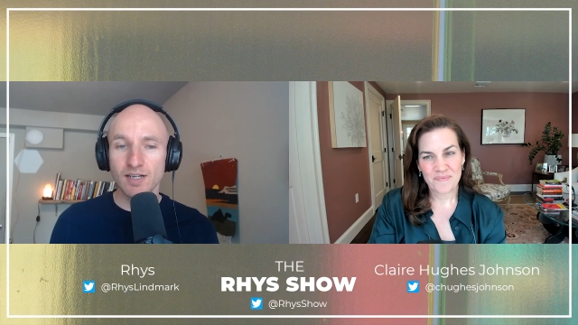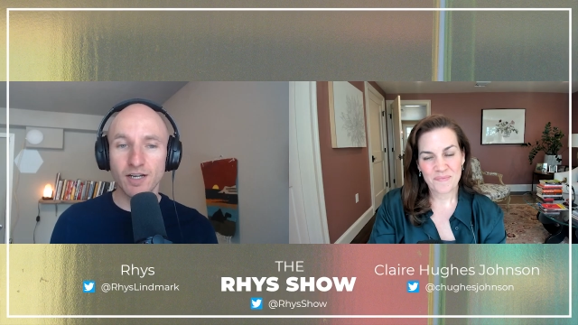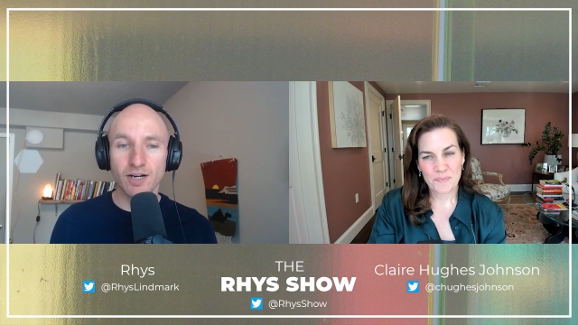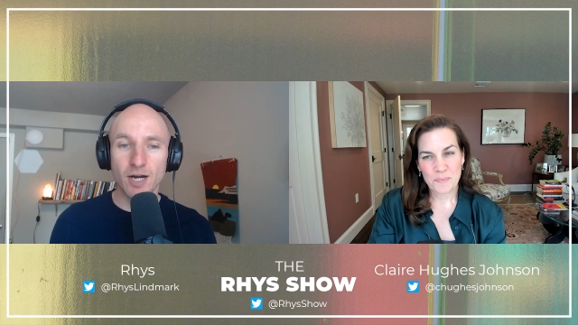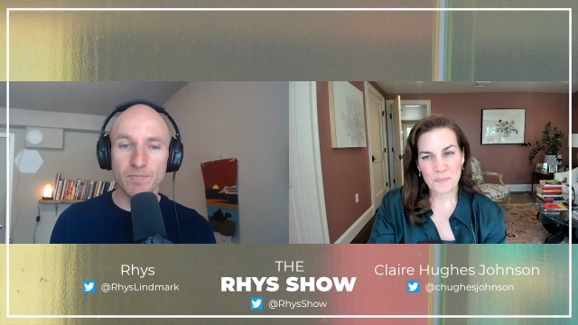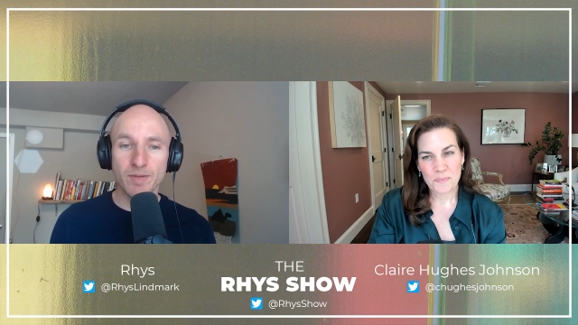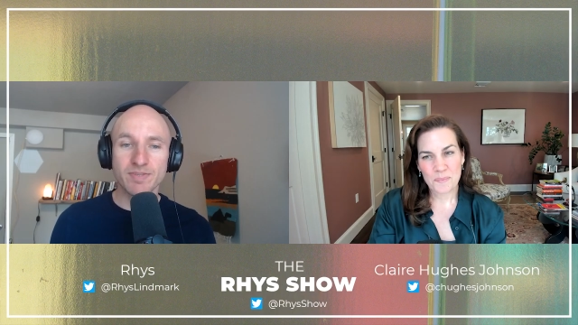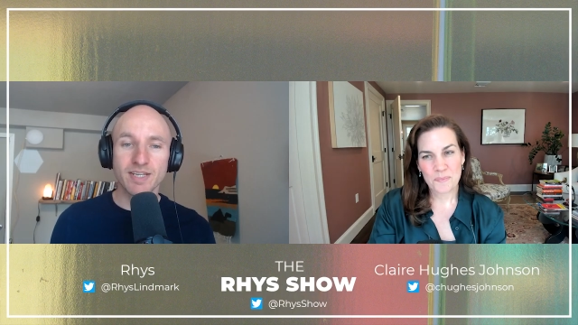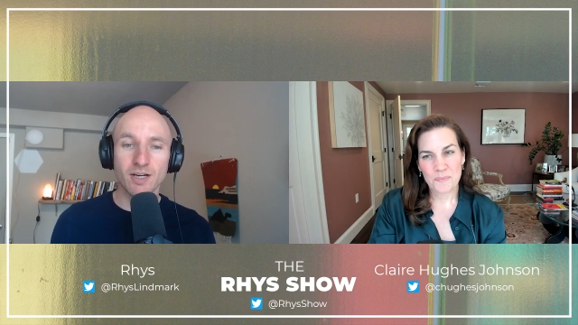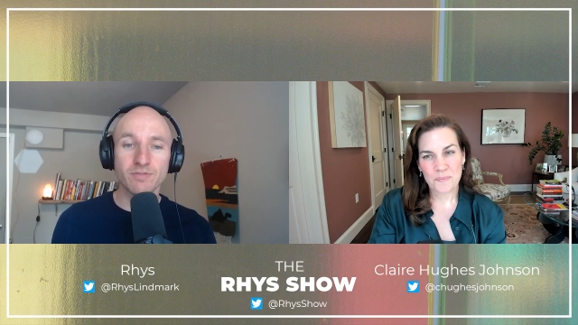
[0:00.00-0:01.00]
Speaker 1: Claire helped them
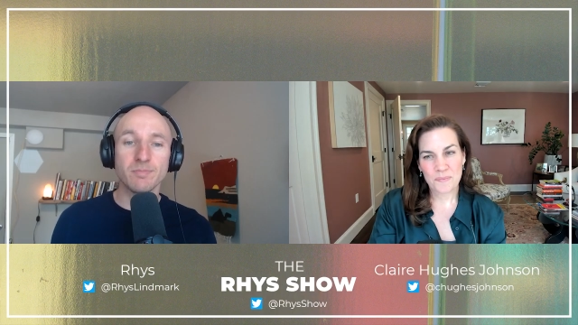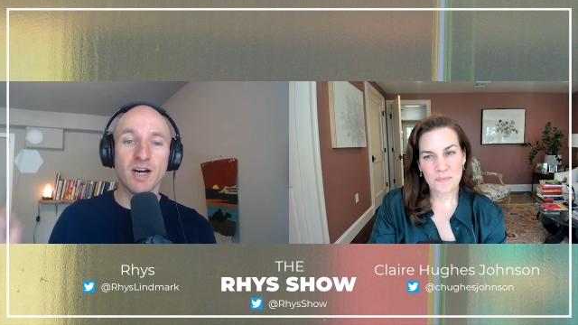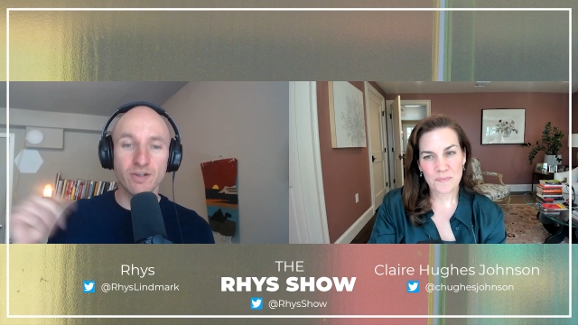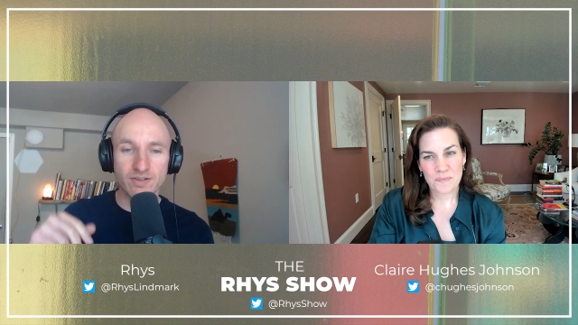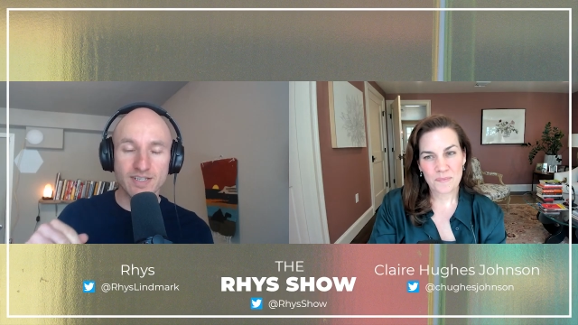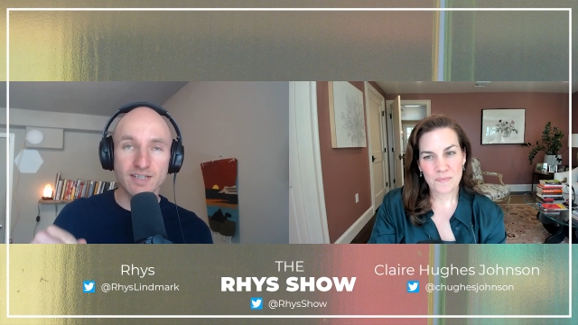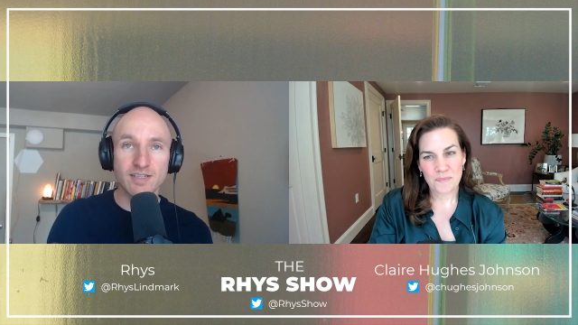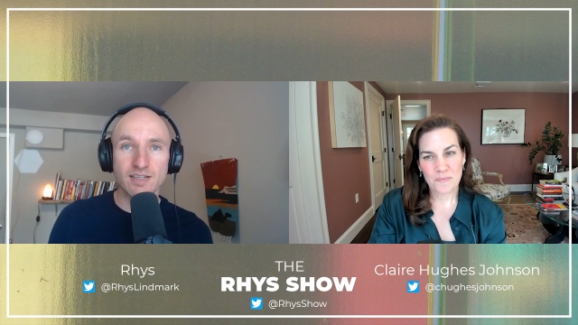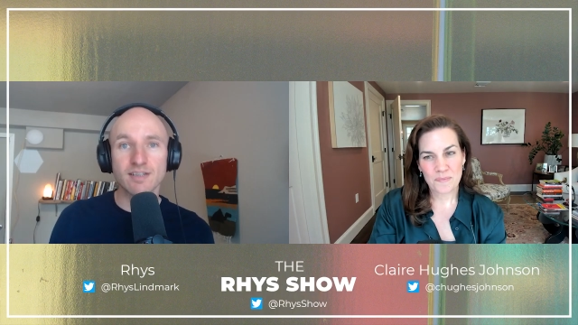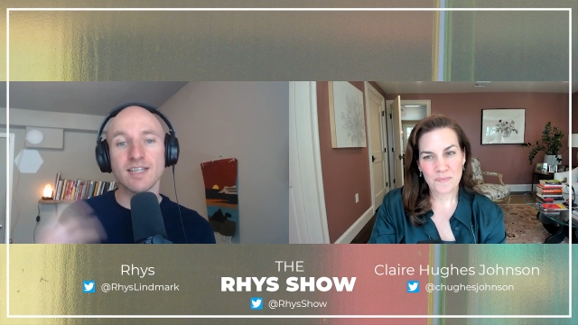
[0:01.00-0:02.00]
scale from
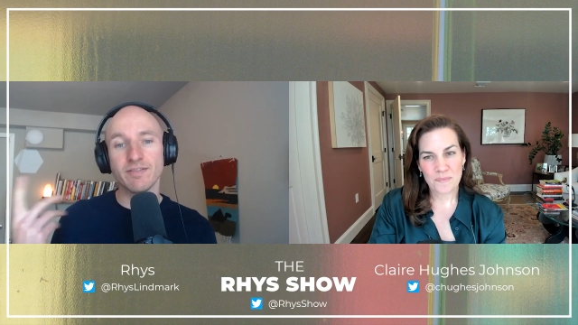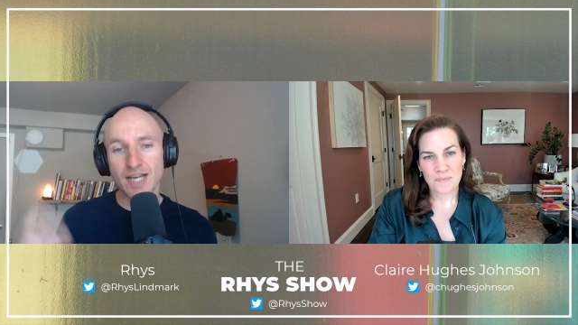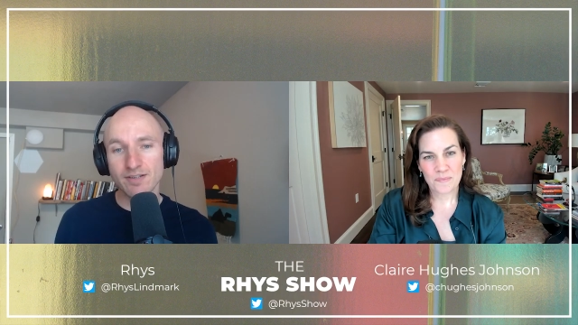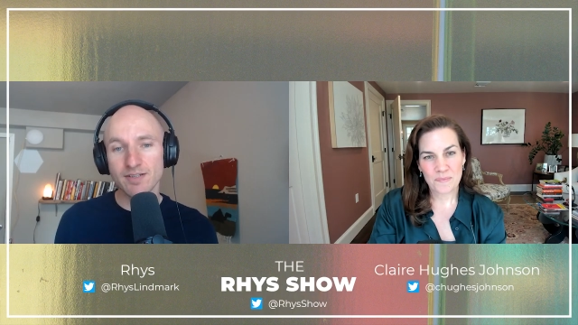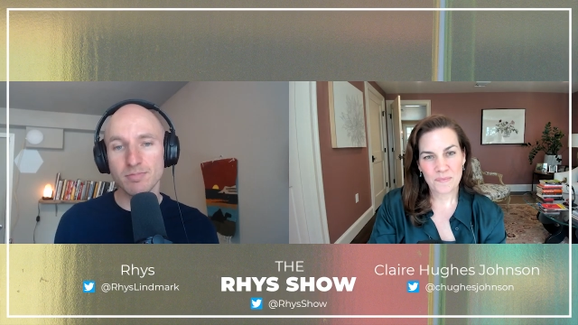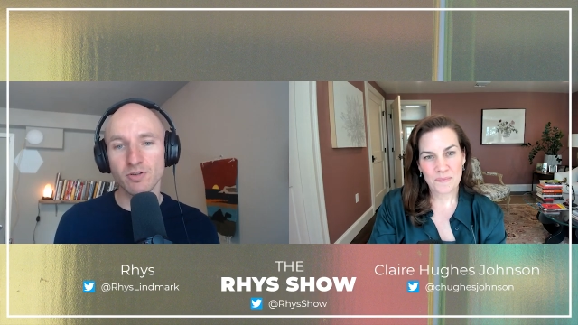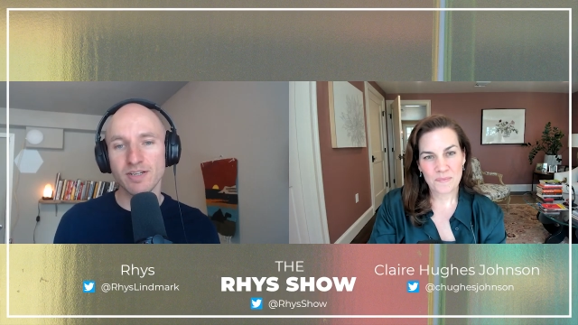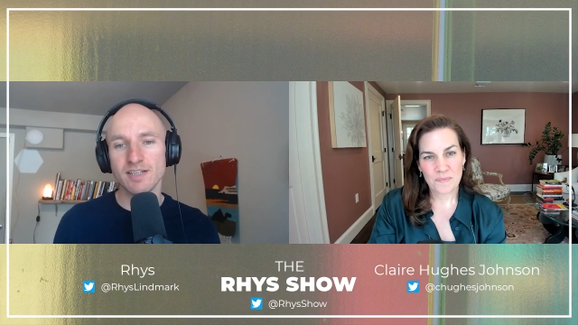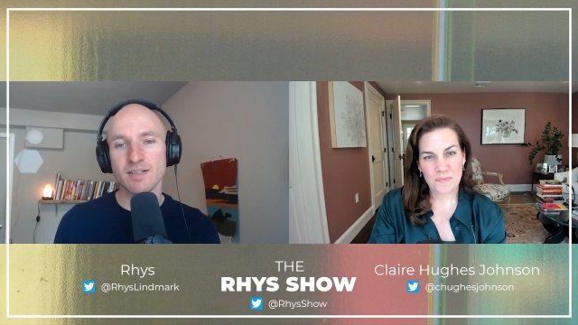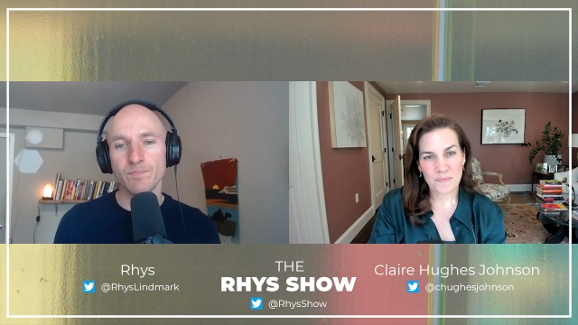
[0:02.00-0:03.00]
160 to 7,000
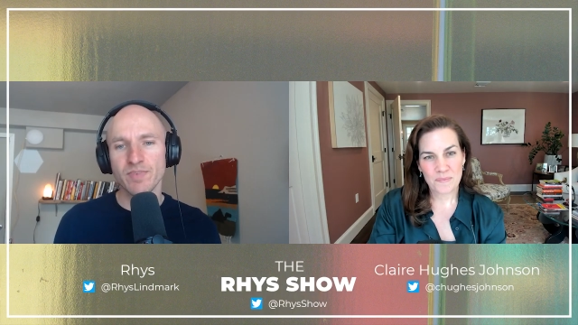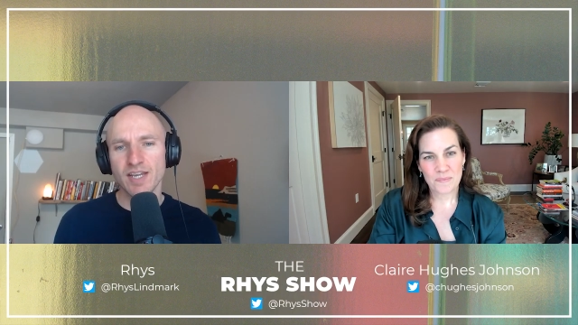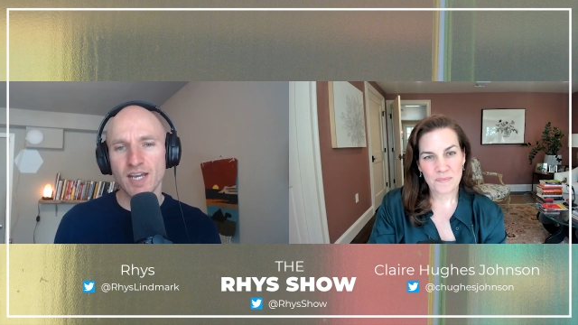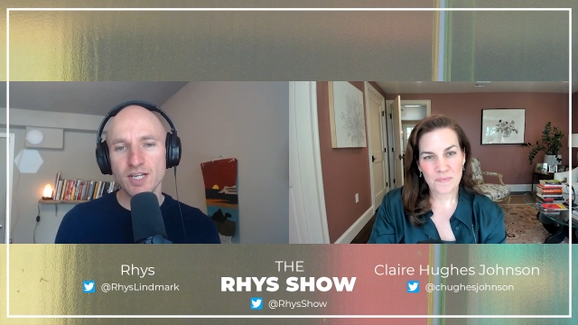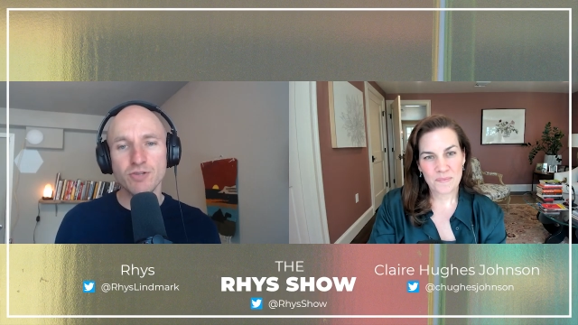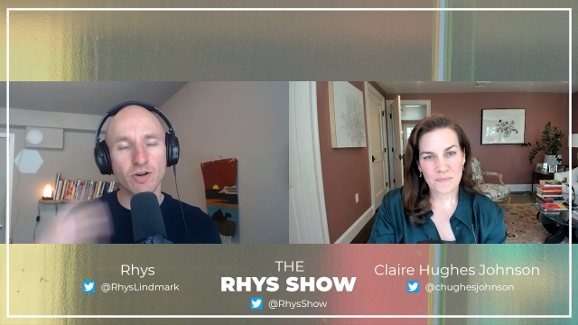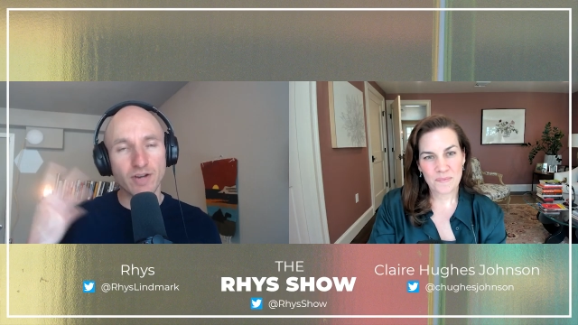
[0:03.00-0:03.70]
employees. And she